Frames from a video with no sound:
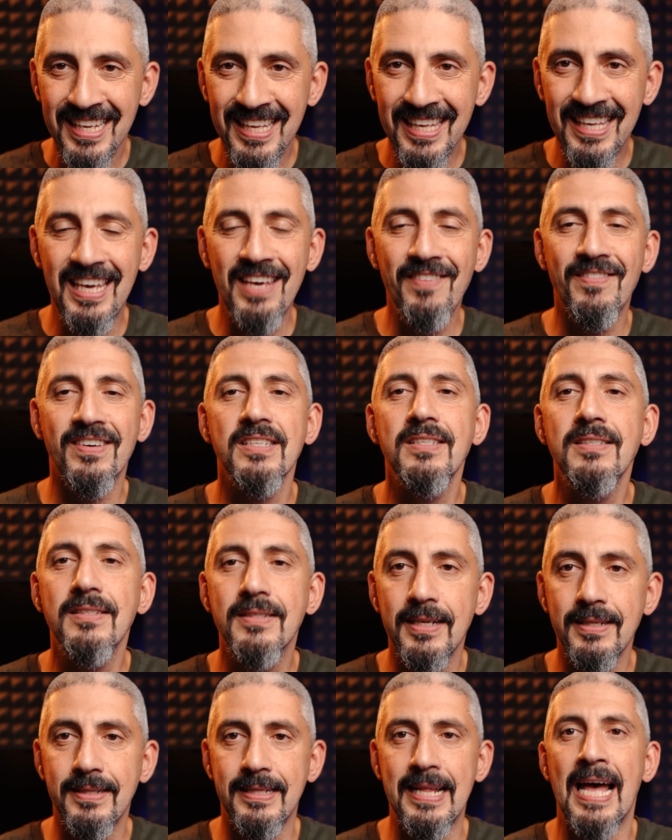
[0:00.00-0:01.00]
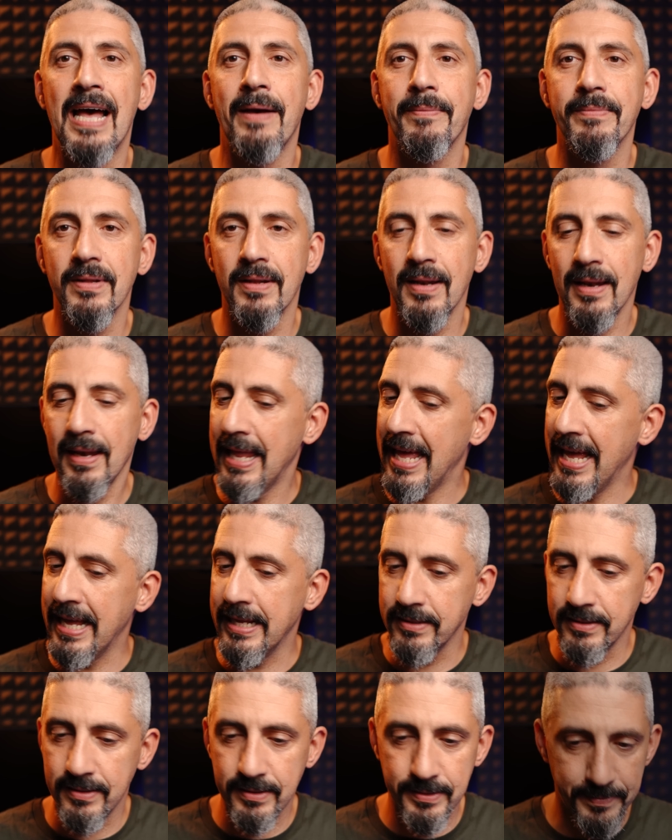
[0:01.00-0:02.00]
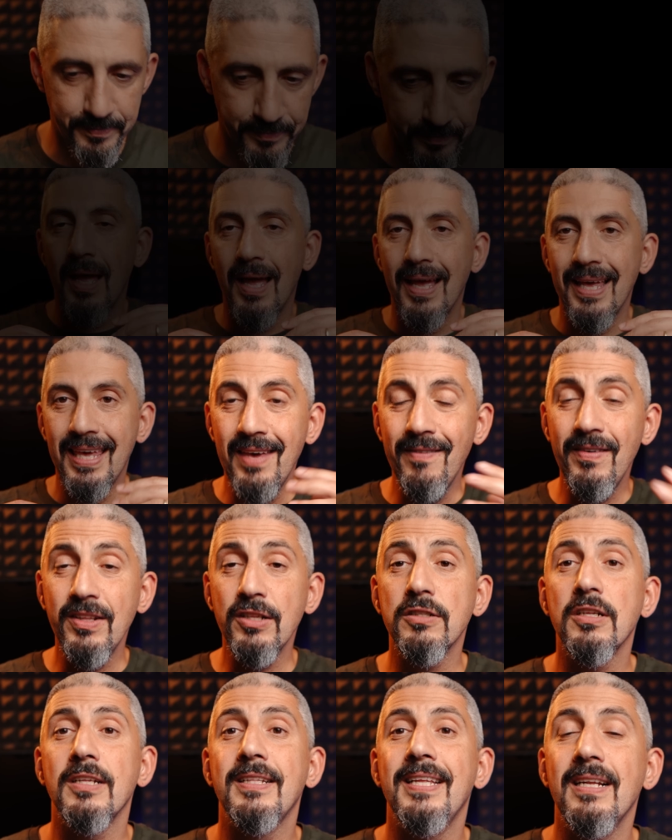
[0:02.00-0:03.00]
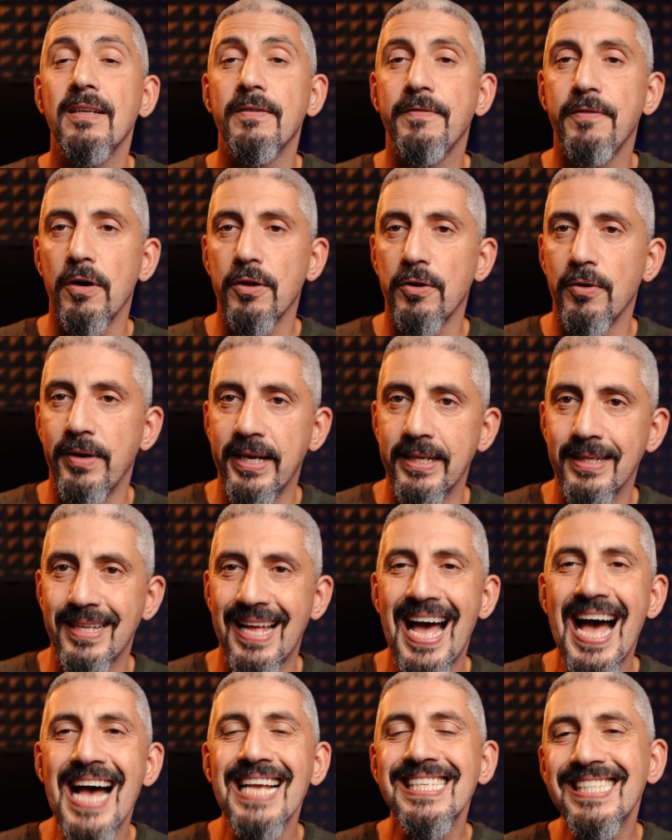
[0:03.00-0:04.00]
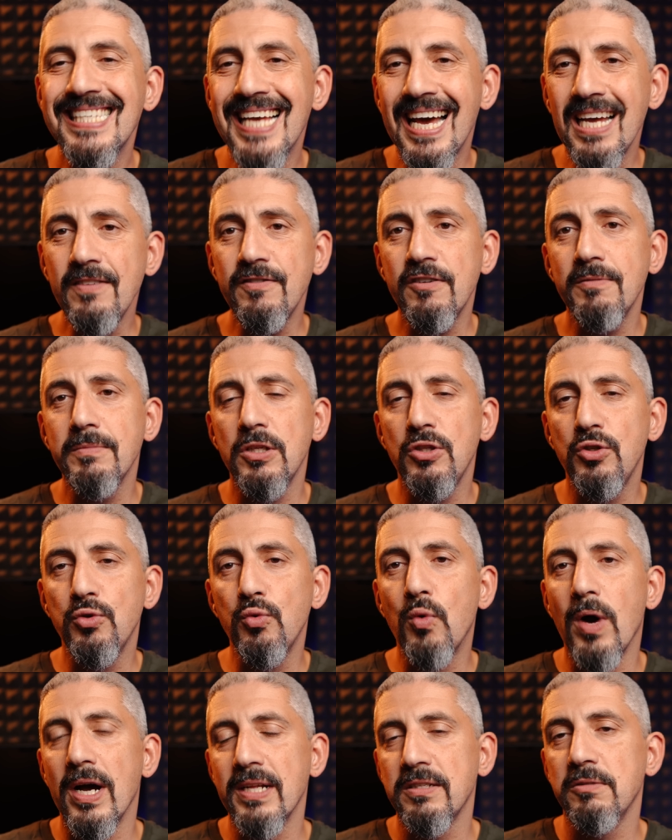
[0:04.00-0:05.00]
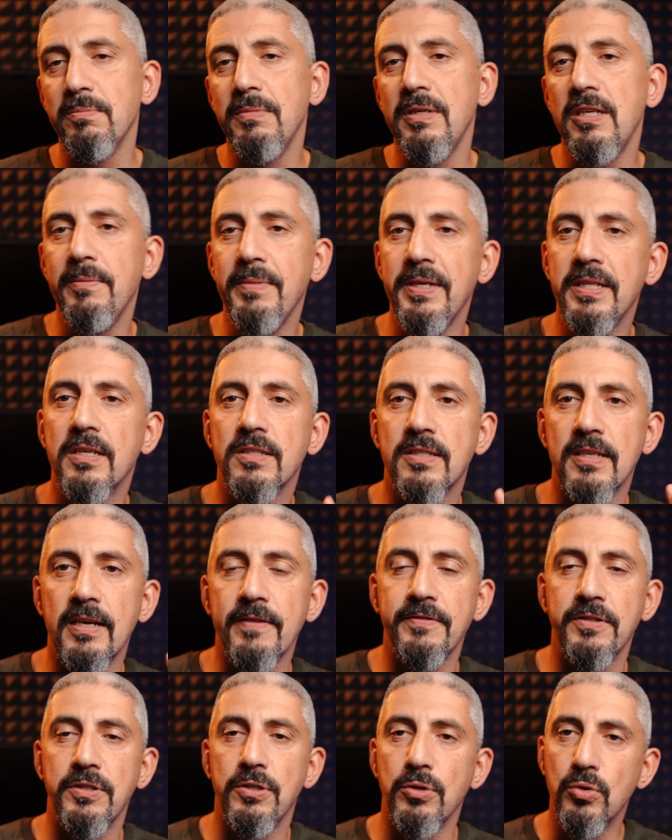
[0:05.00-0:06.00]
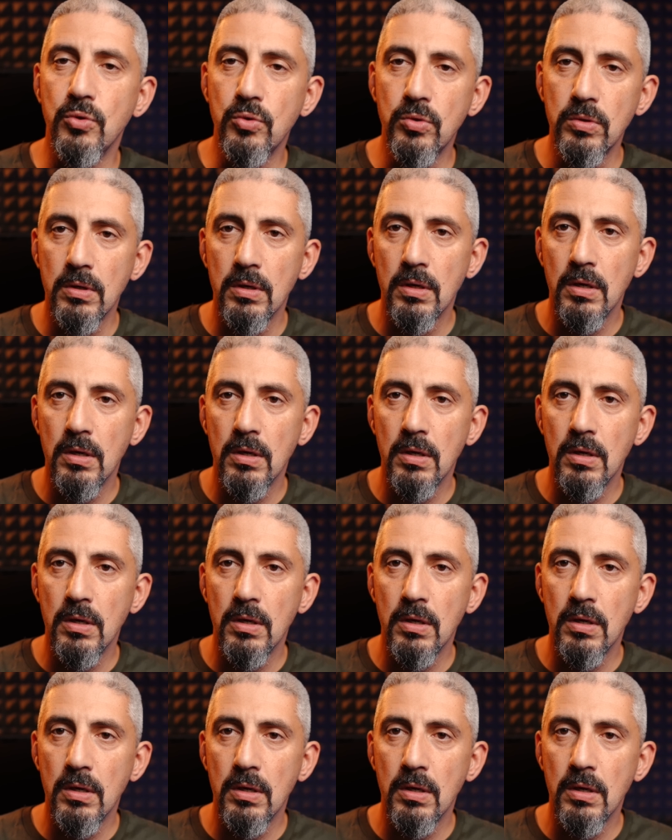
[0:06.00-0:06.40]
Give us the damn lens. Even on the telephoto end, aside from the 200mm f2,